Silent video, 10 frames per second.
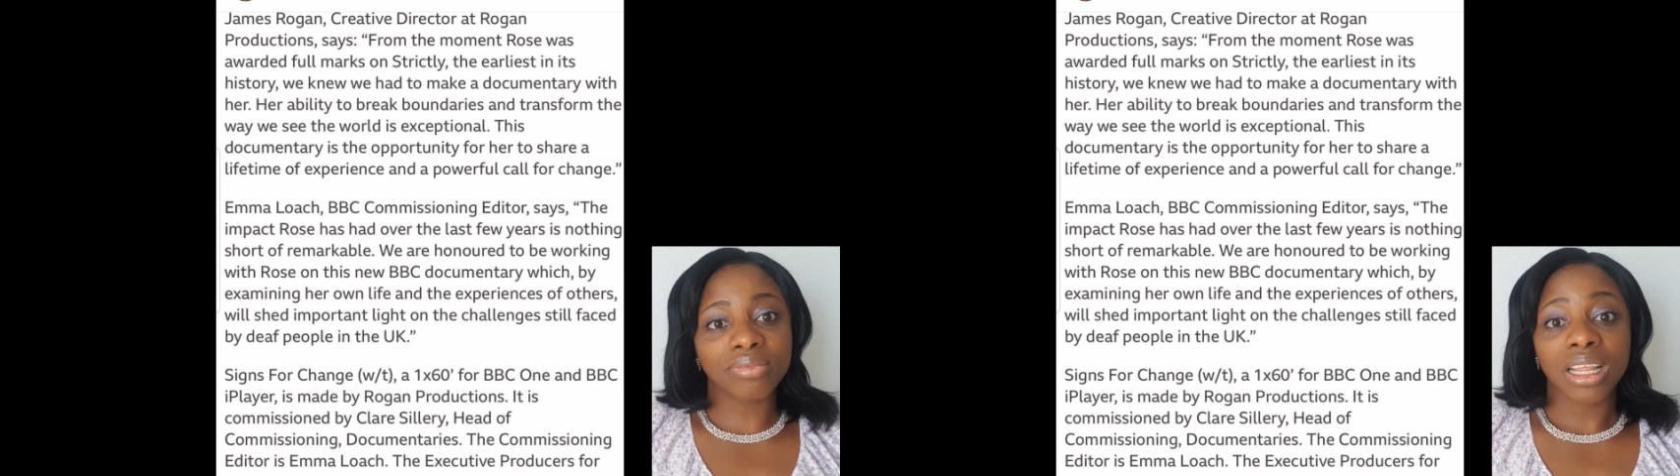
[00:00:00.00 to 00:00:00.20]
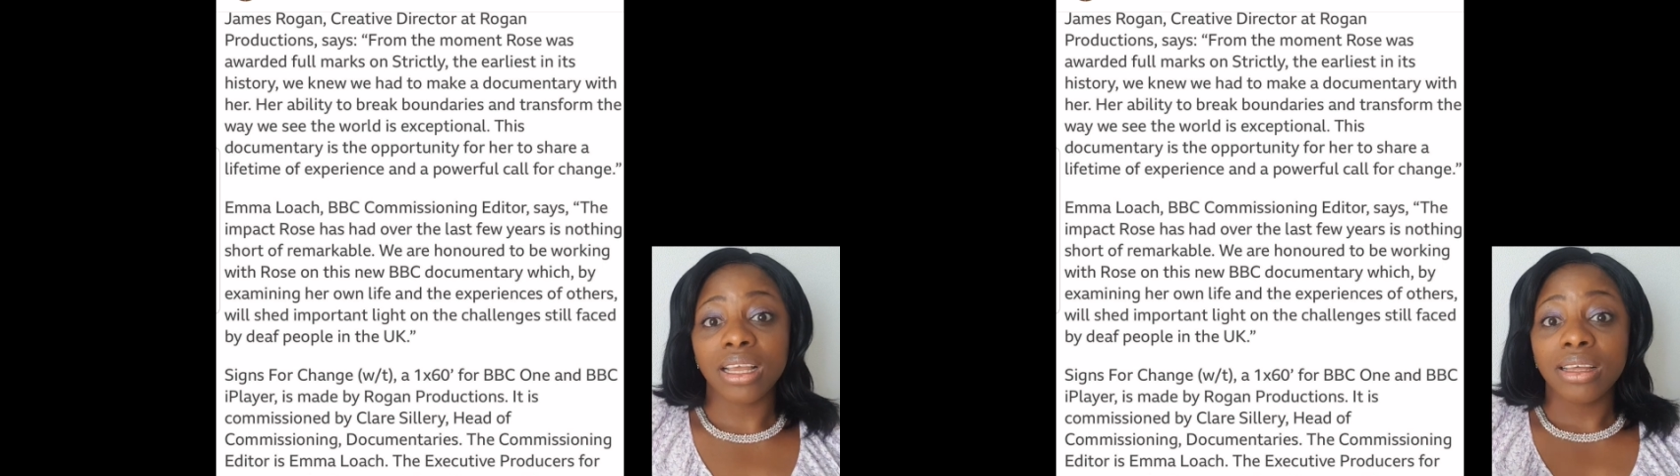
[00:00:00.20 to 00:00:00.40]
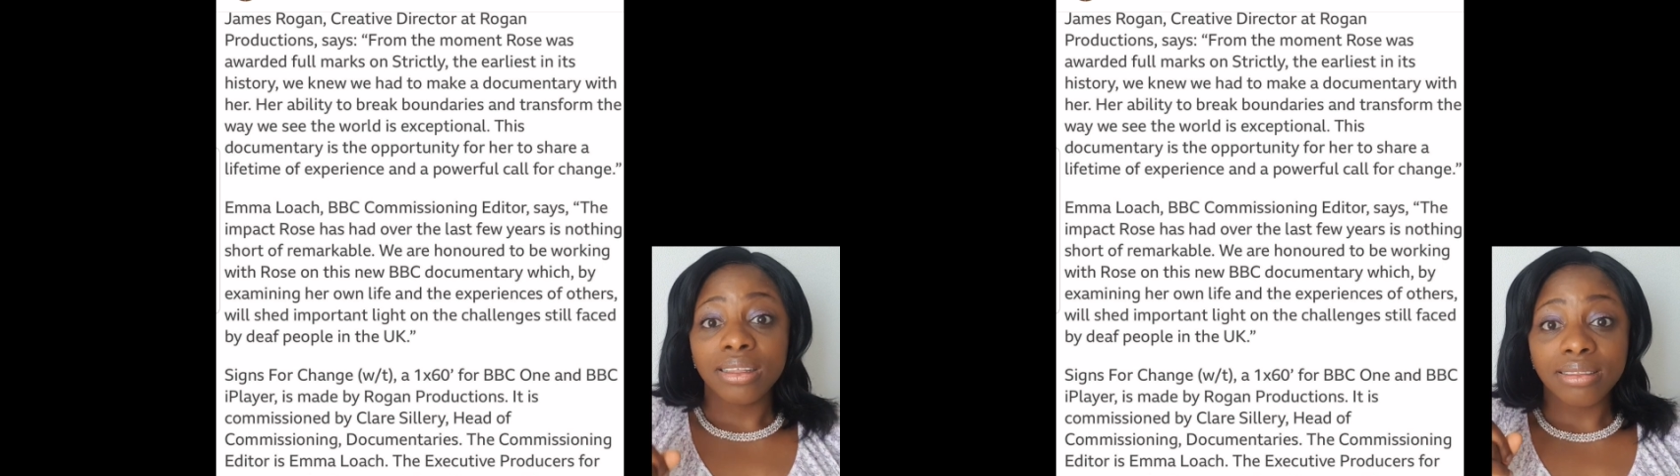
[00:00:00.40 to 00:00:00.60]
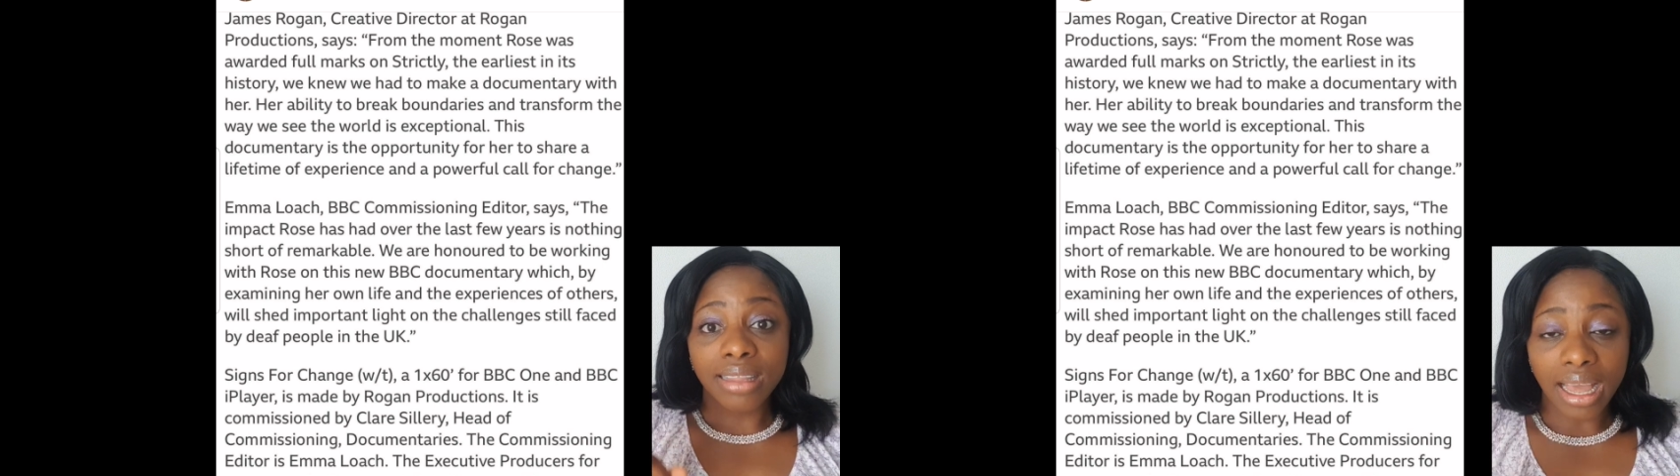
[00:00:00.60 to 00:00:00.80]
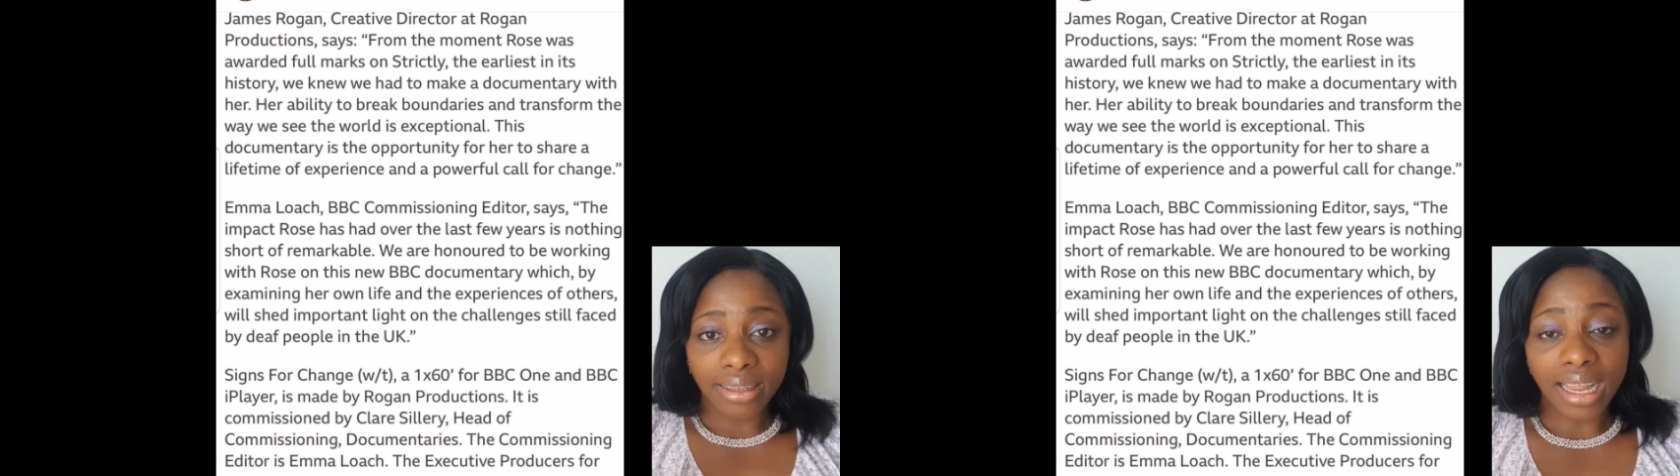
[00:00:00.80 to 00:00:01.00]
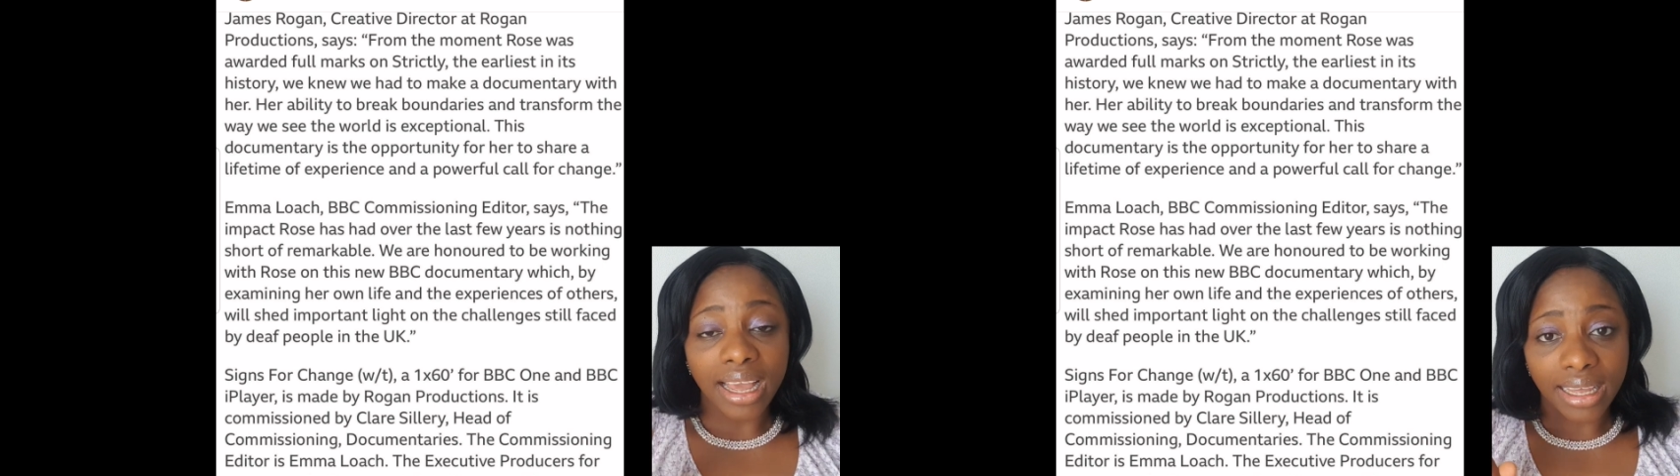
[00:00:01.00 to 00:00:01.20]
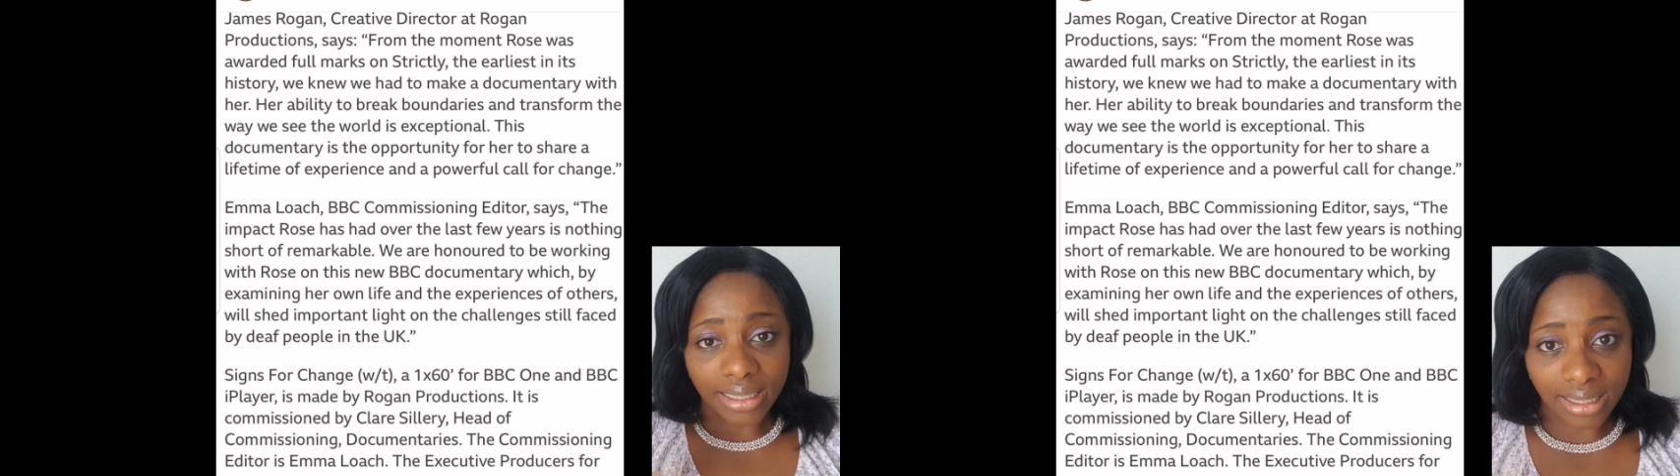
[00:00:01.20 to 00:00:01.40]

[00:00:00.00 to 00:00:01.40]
head of commissioning